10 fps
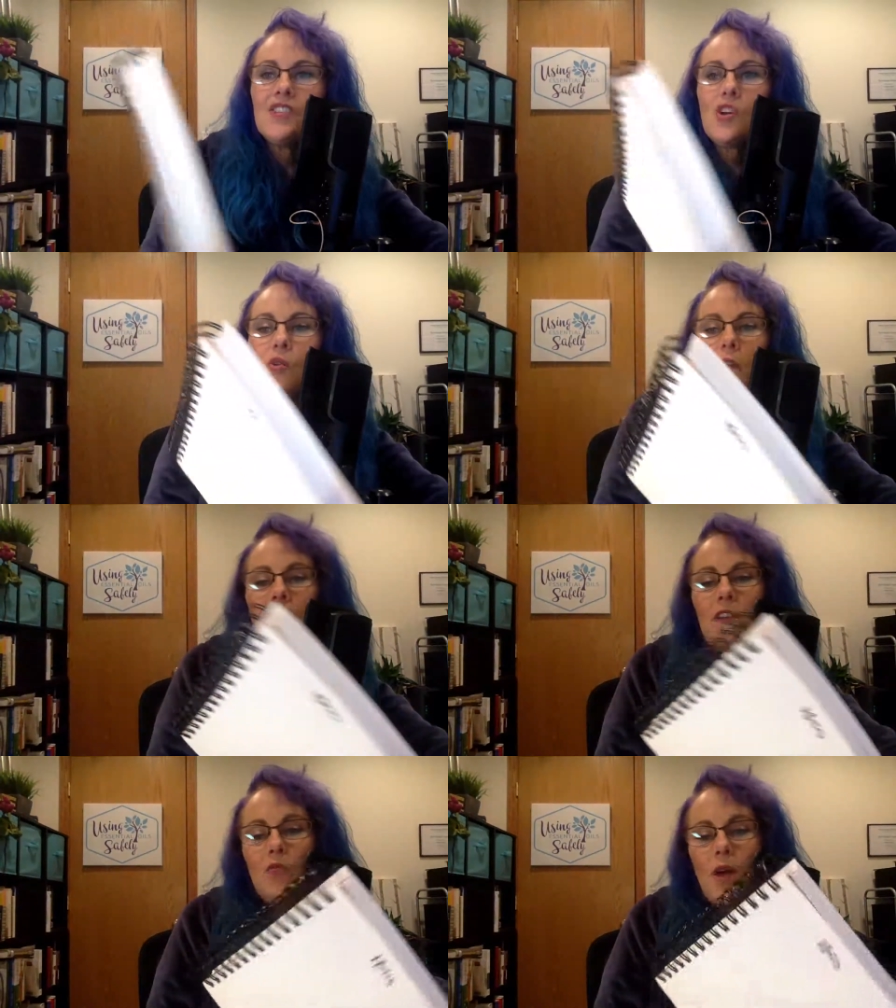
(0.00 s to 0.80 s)
So
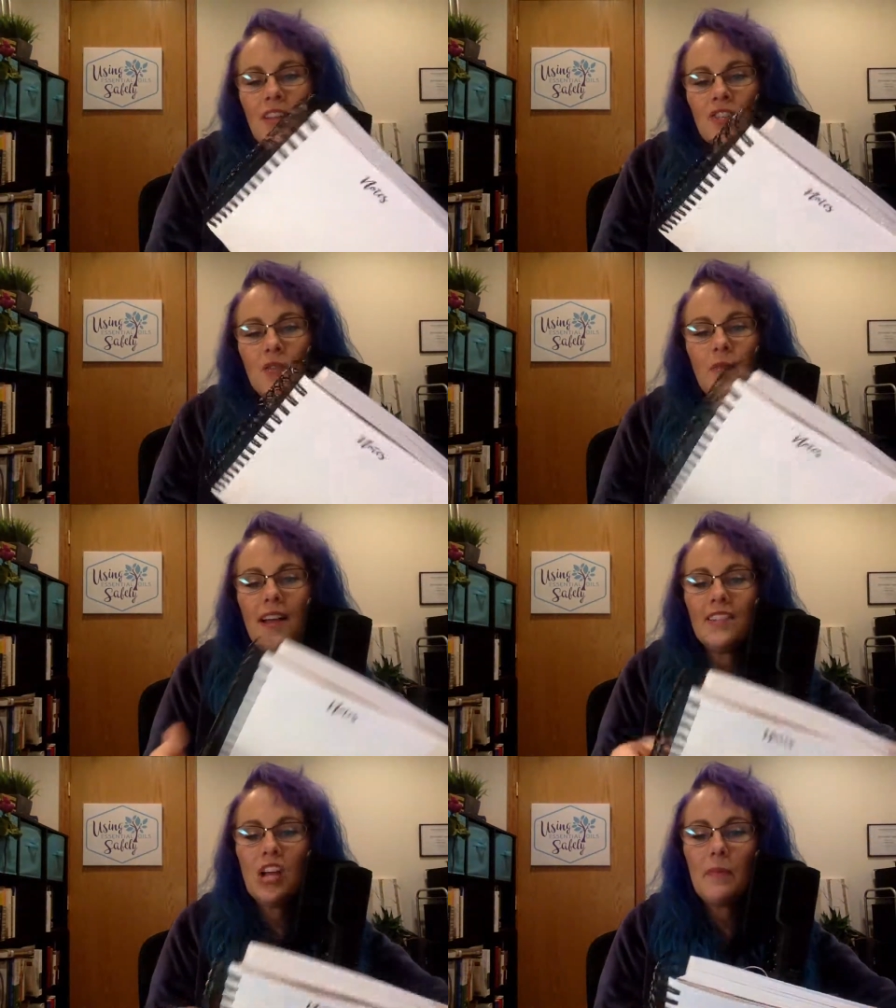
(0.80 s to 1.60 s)
the when to
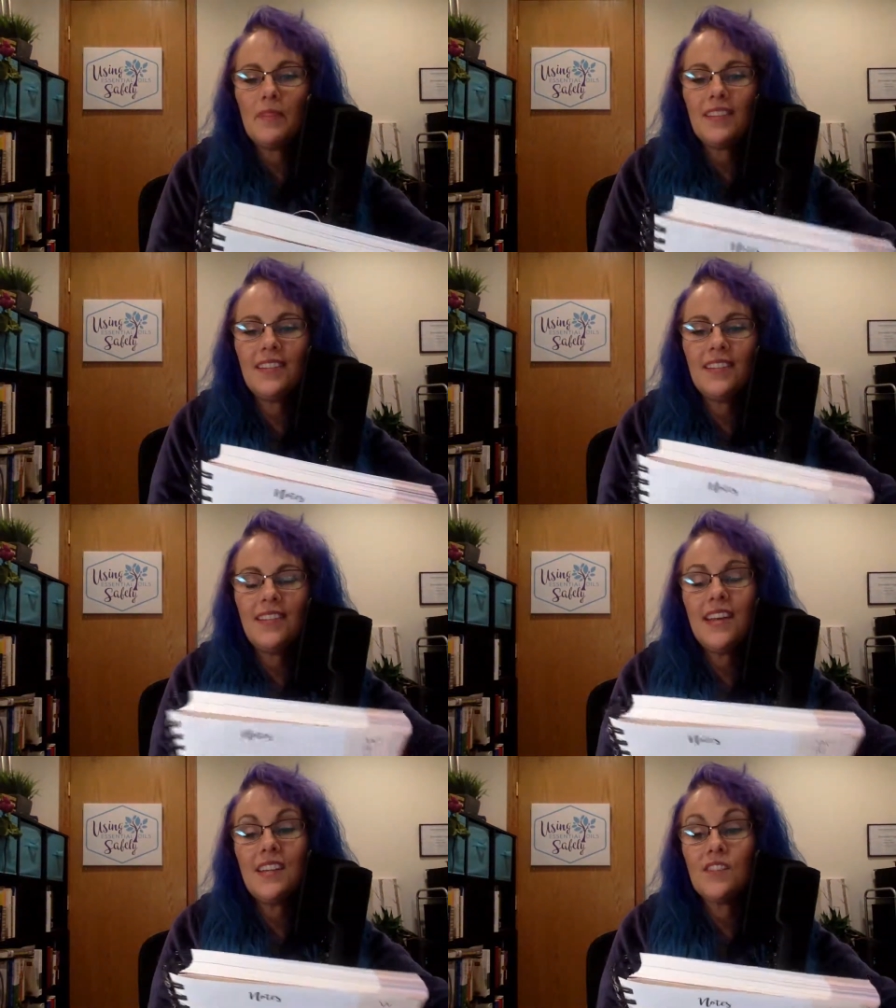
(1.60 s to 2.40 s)
apply
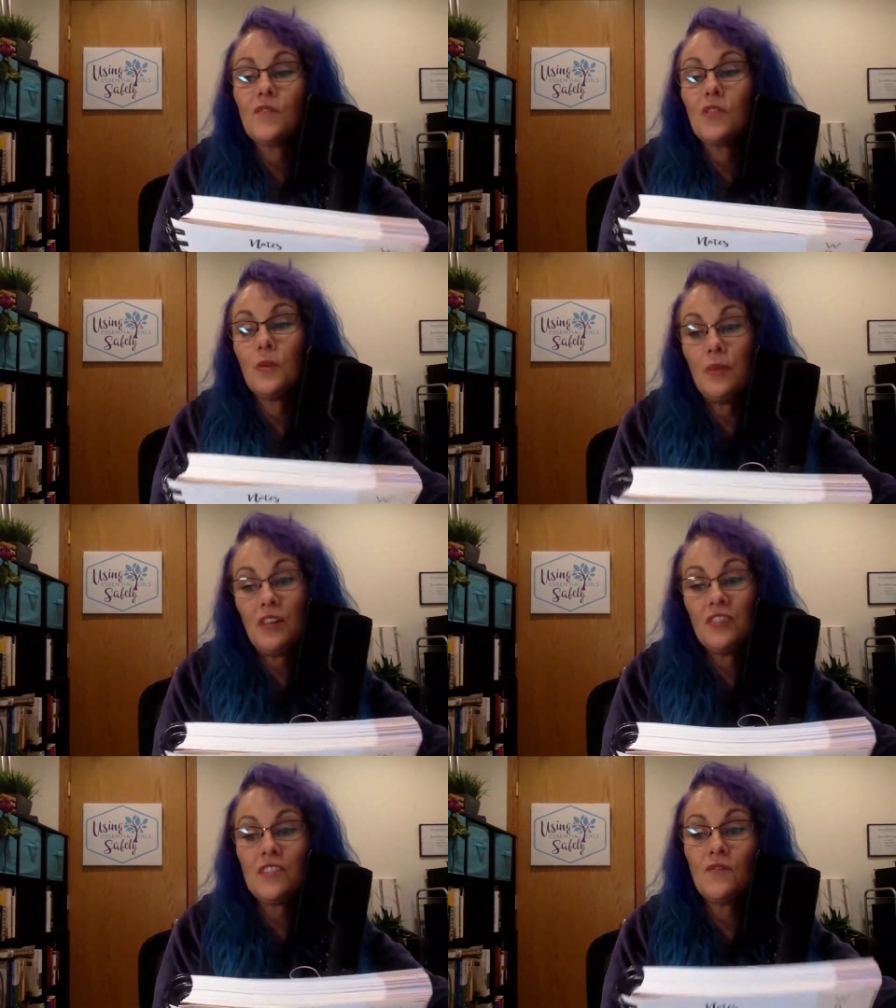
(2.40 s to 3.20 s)
topically is for the
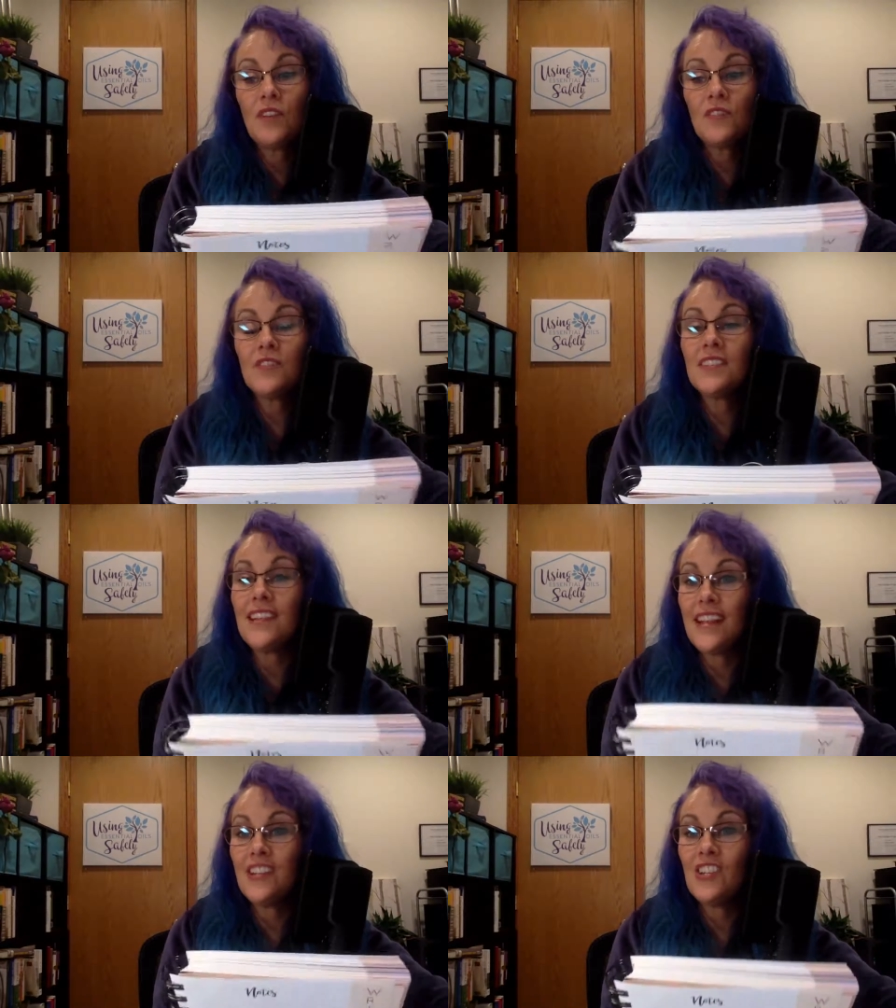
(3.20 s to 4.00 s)
appearance of wrinkles
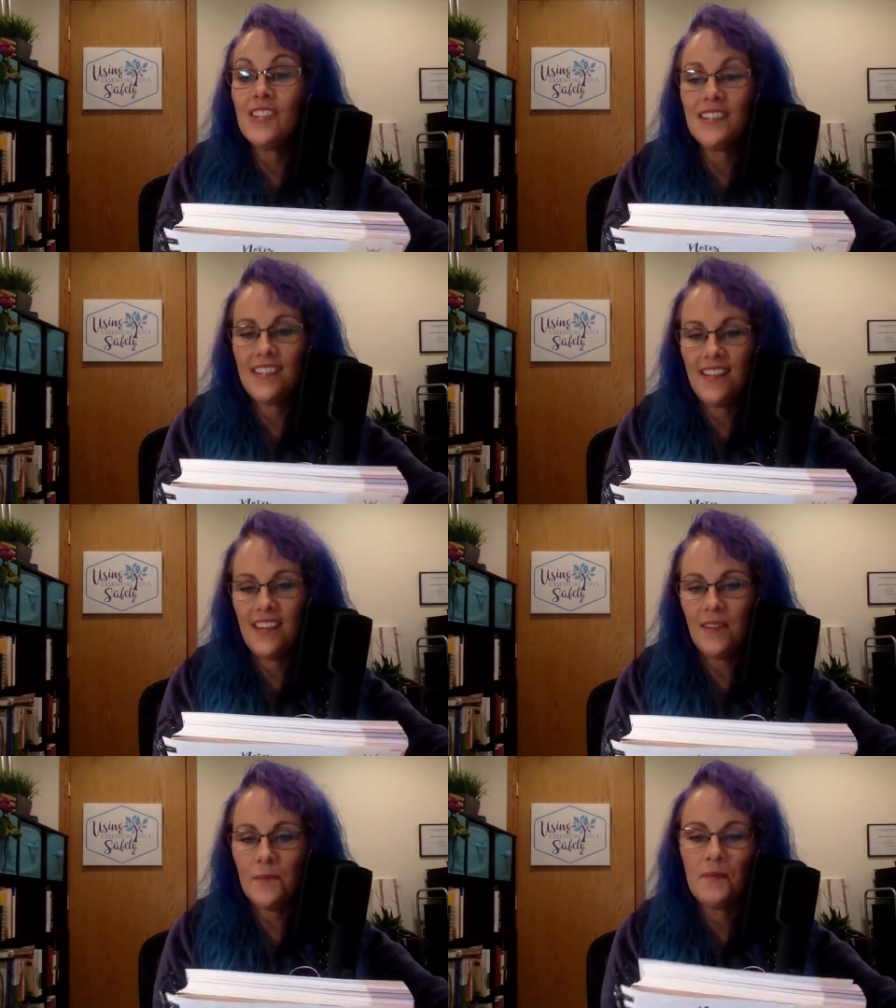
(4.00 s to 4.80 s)
and aging
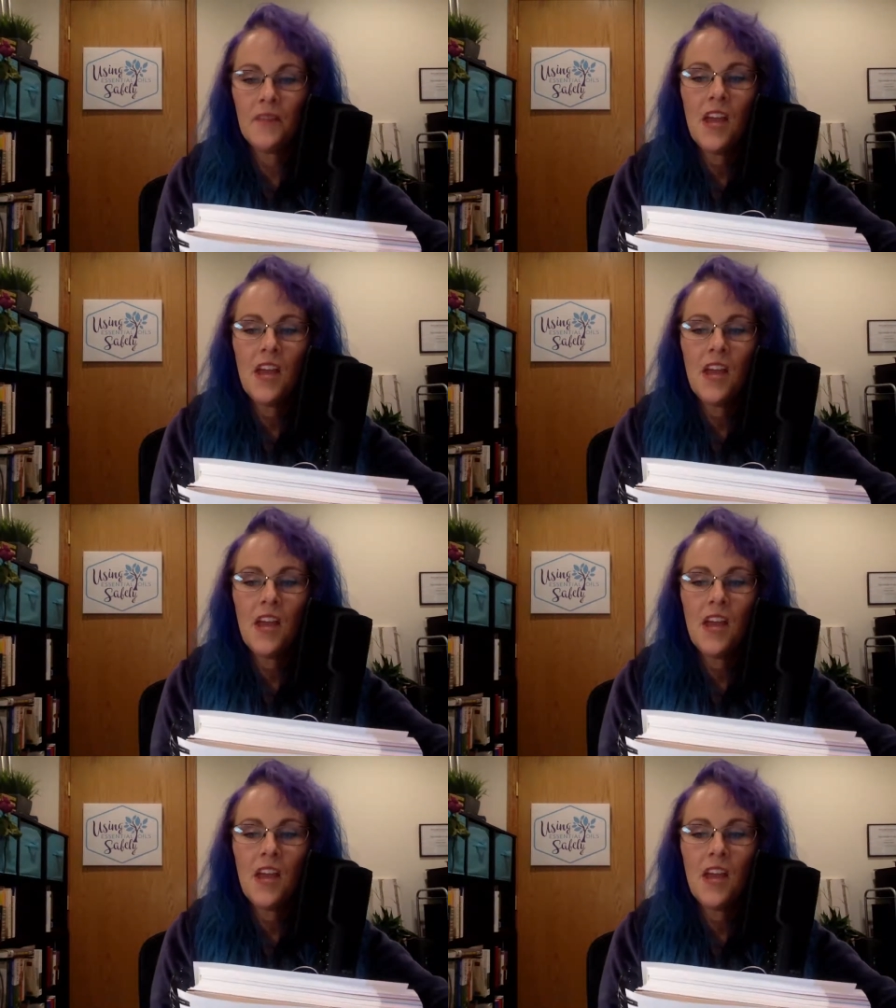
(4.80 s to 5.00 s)
skin.